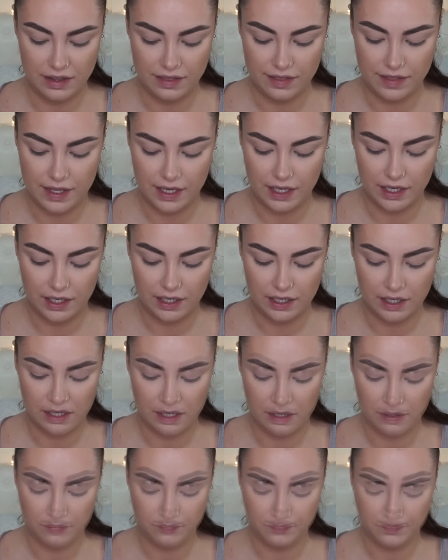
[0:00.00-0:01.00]

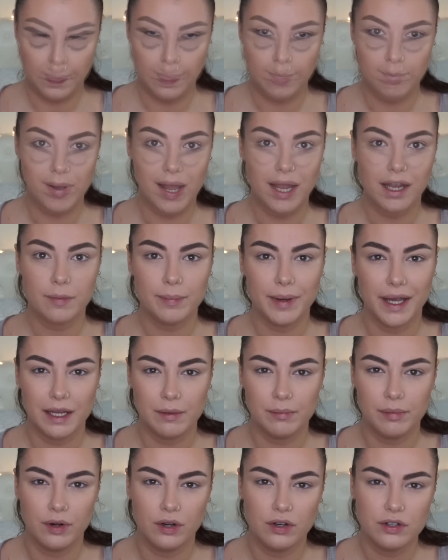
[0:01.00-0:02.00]
the MAC
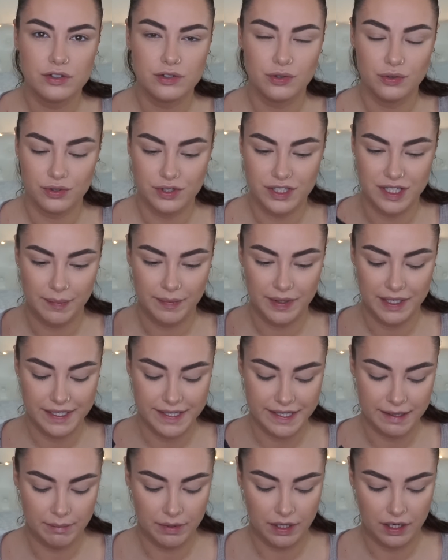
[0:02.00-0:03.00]
paint pots or
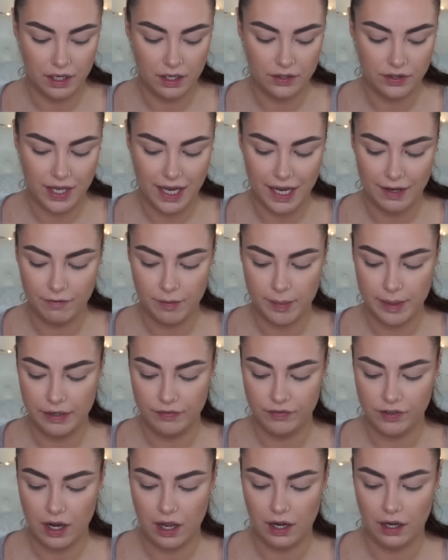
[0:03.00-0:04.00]
something similar that have a bit
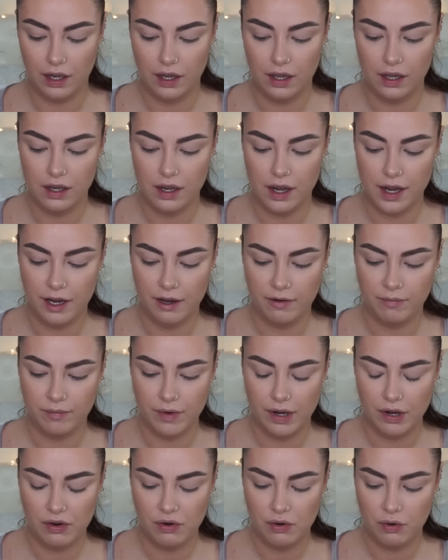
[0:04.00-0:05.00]
of
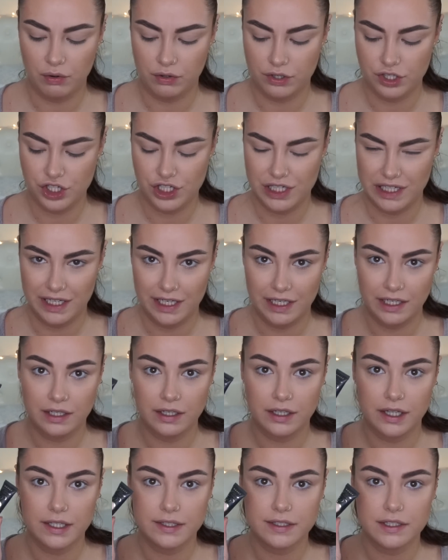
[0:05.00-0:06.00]
colour or
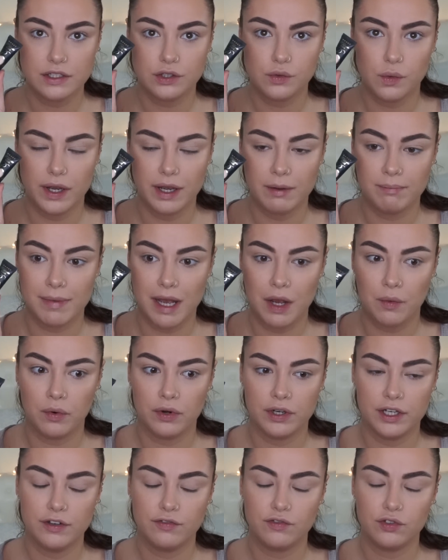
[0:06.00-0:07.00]
sheen. This is quite a matte
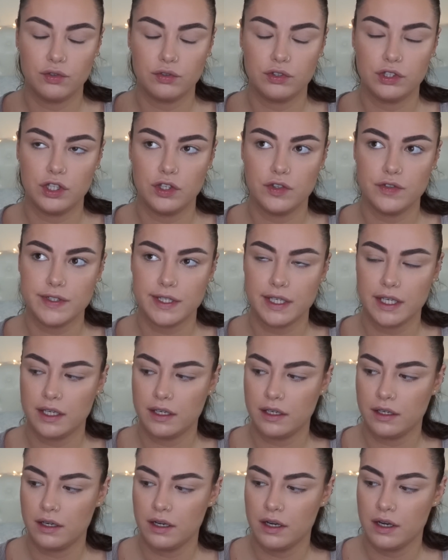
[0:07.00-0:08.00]
one. If you're
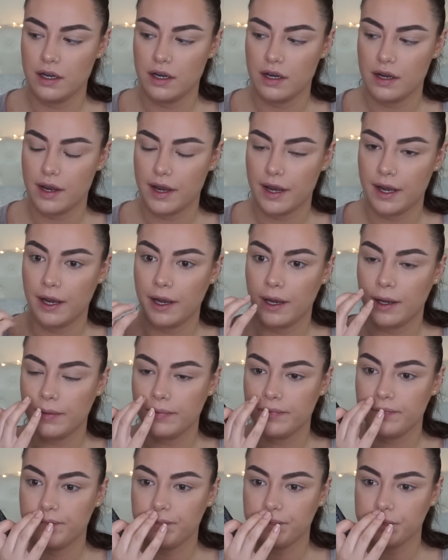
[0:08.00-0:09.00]
using
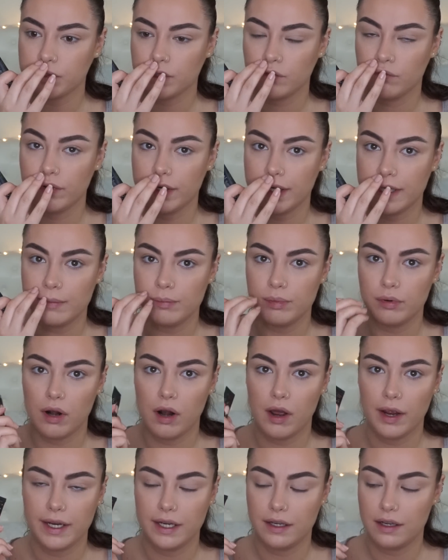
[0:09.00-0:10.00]
really
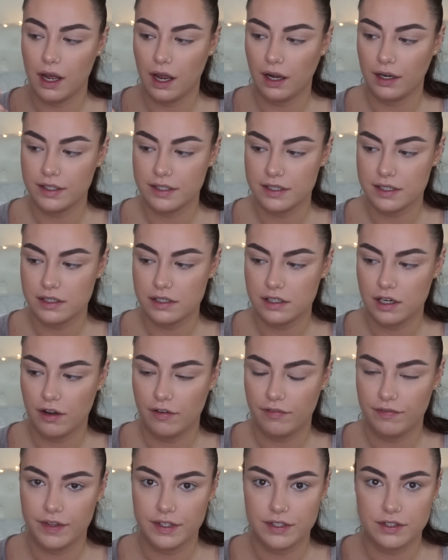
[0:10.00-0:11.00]
bright colours and
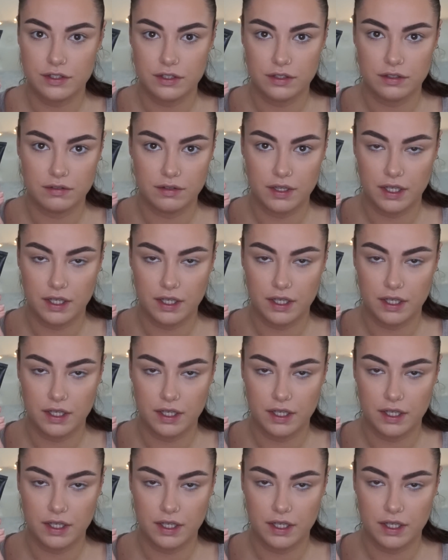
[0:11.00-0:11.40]
stuff, this